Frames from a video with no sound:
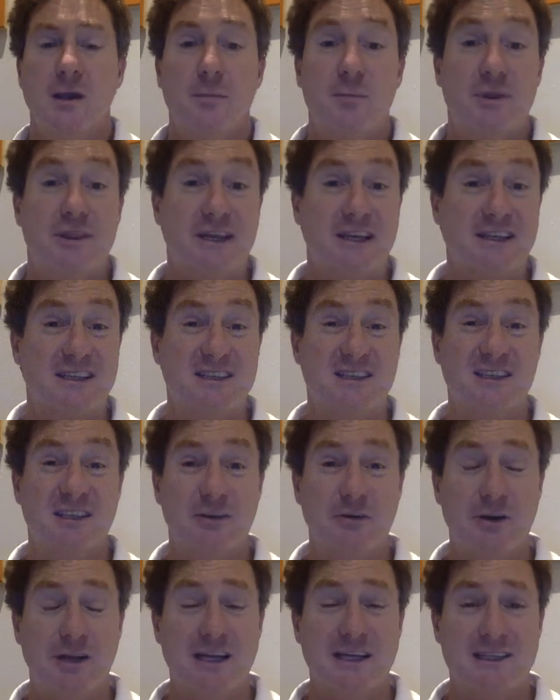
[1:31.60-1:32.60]
But the
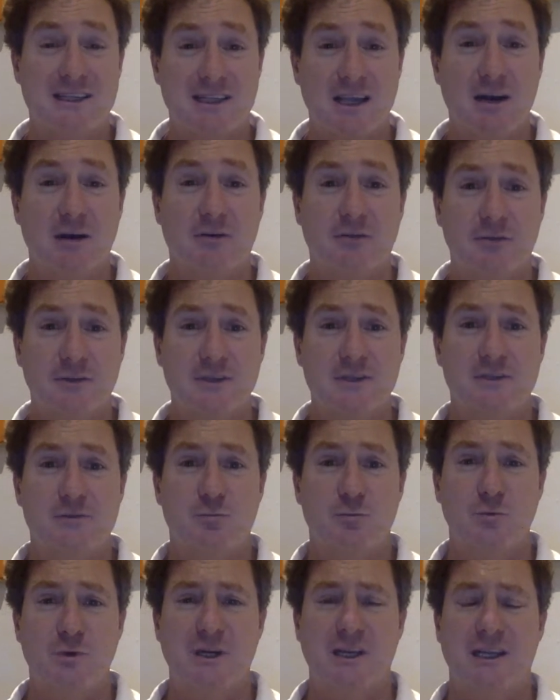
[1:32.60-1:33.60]
distillery itself is
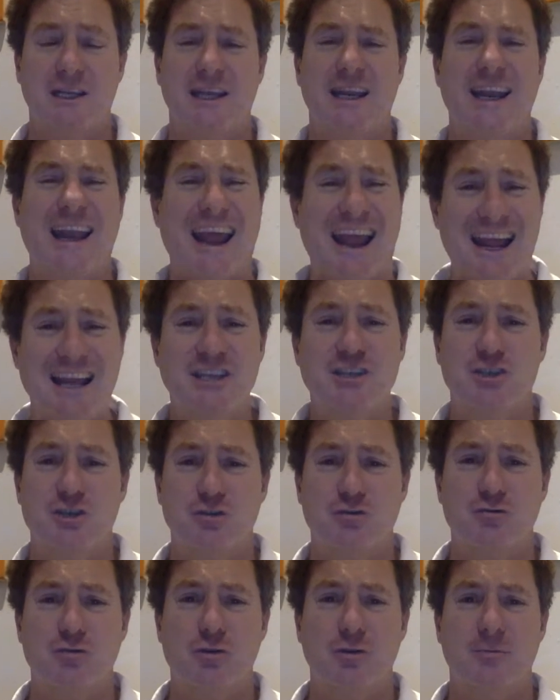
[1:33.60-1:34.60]
really an engine
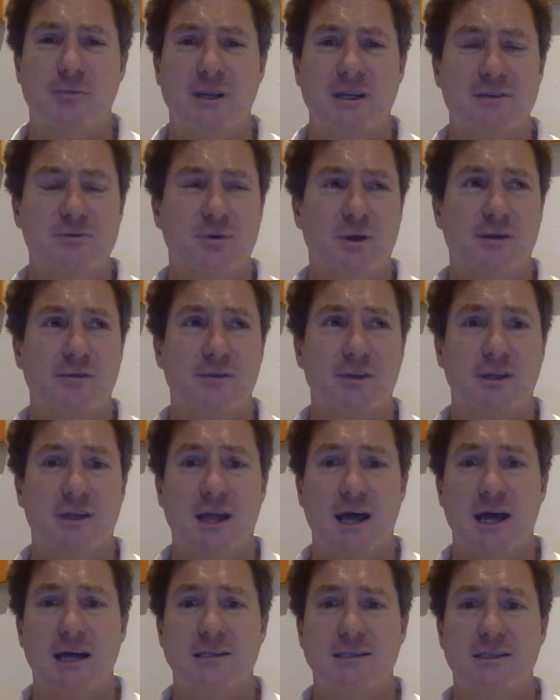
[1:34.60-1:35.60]
room. It's one of the
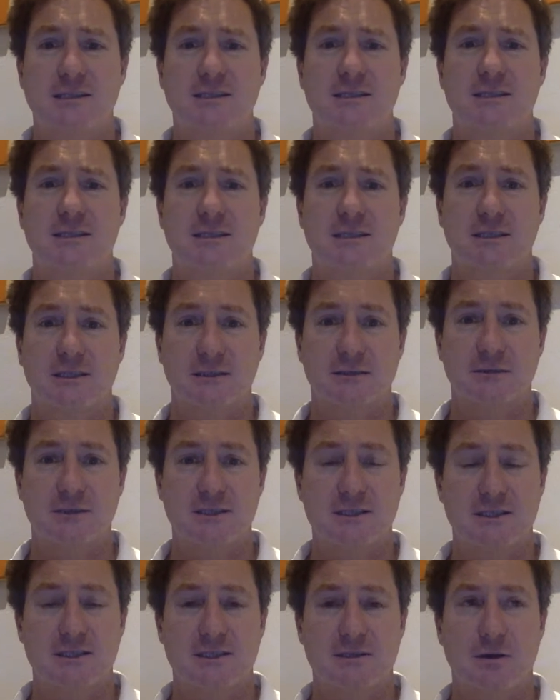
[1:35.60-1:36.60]
largest
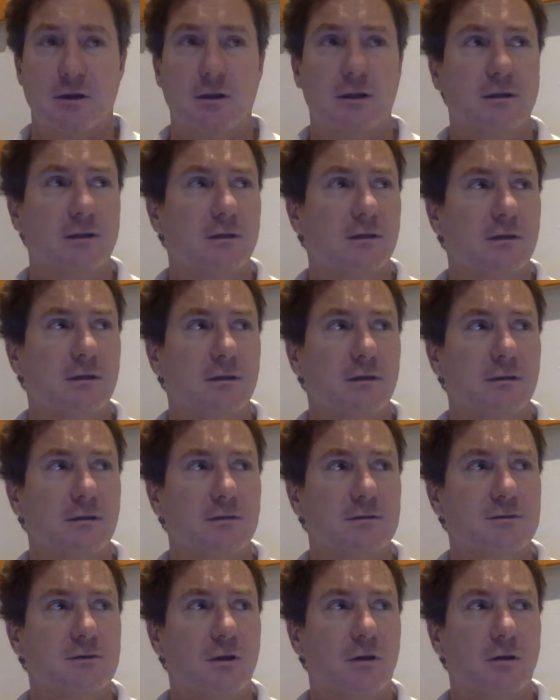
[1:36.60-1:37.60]
distilleries in Scotland.
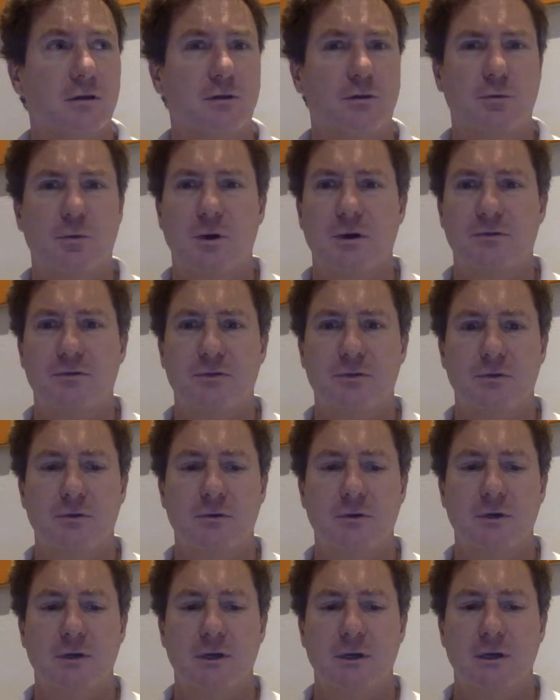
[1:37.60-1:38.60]
Scotland 12th or
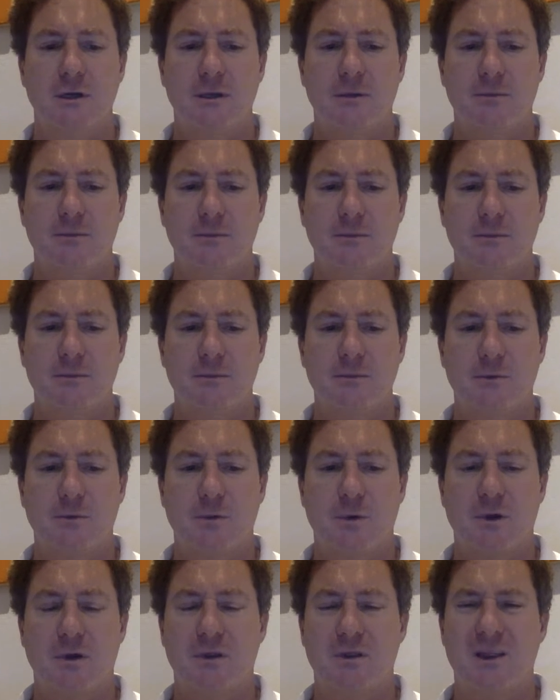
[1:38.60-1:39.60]

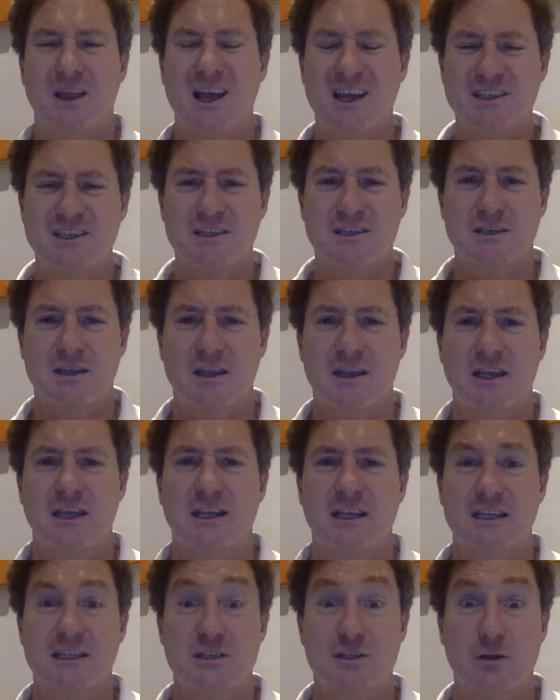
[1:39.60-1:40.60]
12th largest, I think,
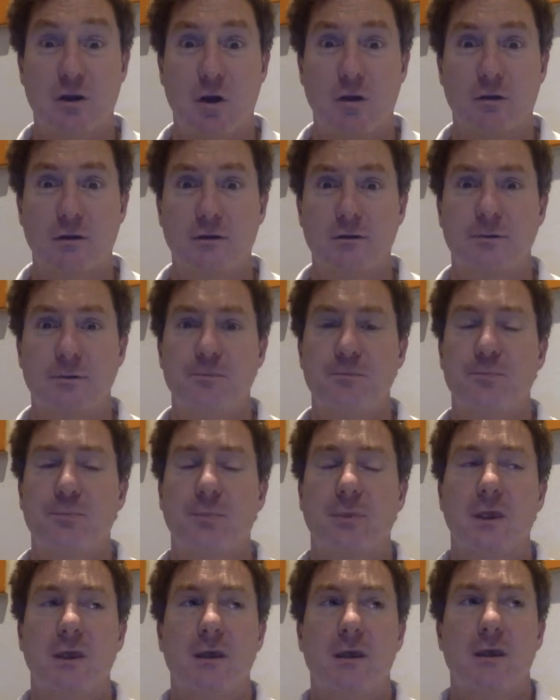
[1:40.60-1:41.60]
in Scotland,
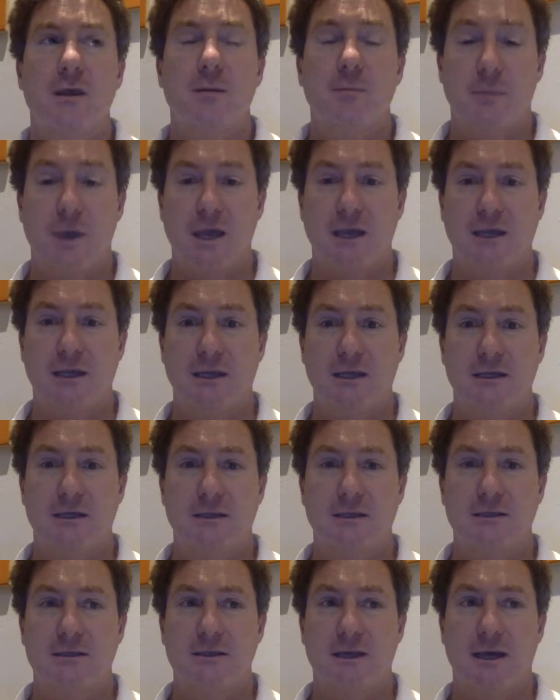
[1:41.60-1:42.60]
making it
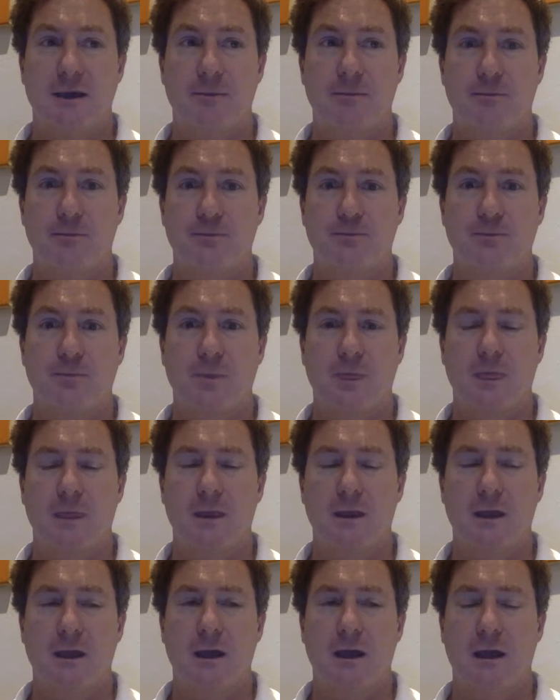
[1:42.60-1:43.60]

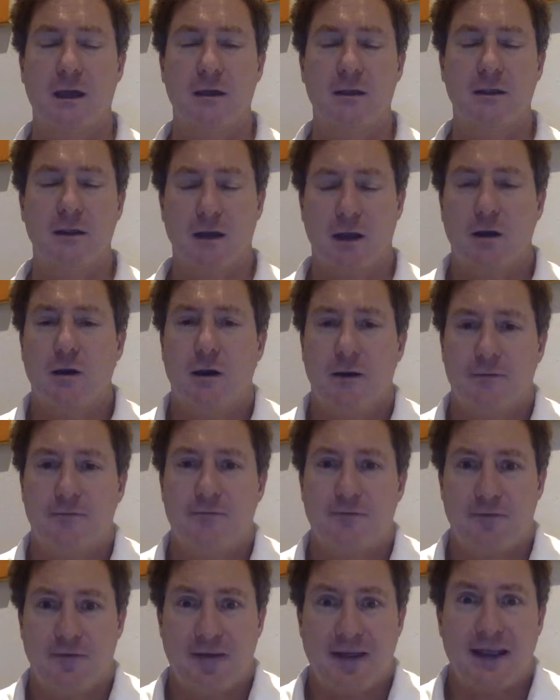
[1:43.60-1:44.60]
a
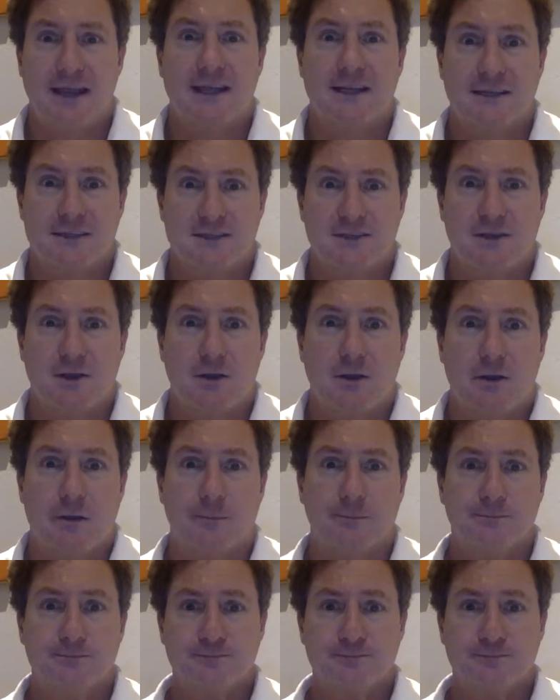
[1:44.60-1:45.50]
fair concern.